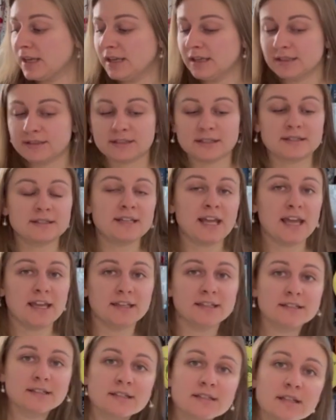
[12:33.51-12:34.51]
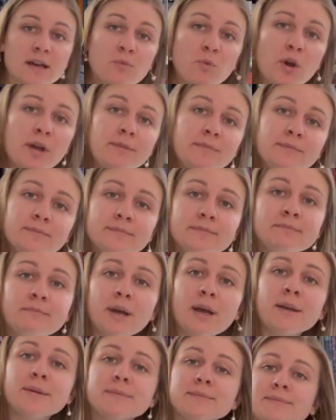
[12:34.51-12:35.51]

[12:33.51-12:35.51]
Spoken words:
It says take it to someone, but